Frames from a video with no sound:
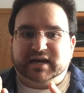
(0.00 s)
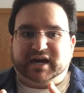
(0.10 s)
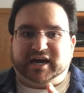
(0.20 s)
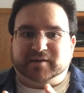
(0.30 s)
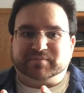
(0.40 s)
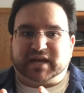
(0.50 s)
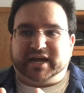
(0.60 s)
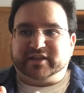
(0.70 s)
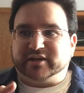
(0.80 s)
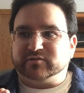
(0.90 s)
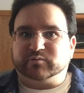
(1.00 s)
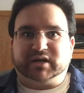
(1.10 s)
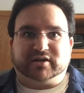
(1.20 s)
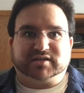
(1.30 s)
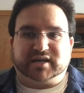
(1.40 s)
And then we
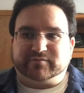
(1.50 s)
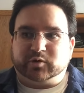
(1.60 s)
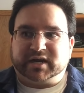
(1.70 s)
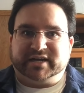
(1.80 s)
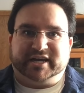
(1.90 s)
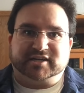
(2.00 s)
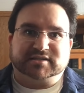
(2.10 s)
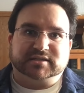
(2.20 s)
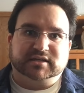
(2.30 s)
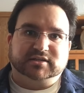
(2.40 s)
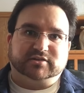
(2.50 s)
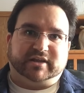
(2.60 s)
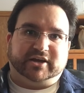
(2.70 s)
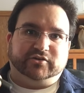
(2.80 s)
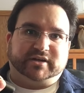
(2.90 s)
also have quick connects so
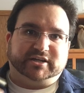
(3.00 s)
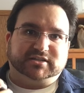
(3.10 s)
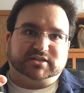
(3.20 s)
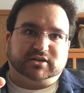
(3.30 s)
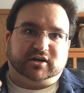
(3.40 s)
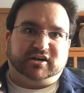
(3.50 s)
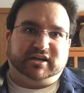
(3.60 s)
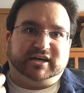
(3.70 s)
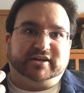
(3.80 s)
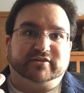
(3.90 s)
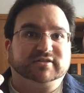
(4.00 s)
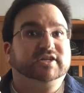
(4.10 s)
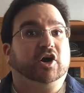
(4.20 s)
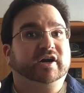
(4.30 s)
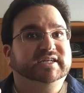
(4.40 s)
that you can install, there's
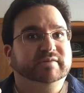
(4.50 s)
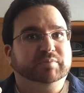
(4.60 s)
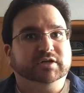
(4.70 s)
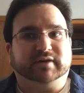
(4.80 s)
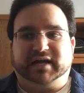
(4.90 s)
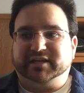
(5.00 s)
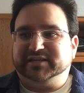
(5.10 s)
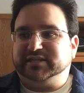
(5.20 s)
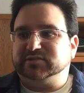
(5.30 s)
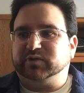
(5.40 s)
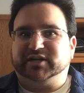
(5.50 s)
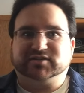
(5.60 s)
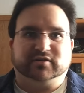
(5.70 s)
an Arctic Blue LED as well.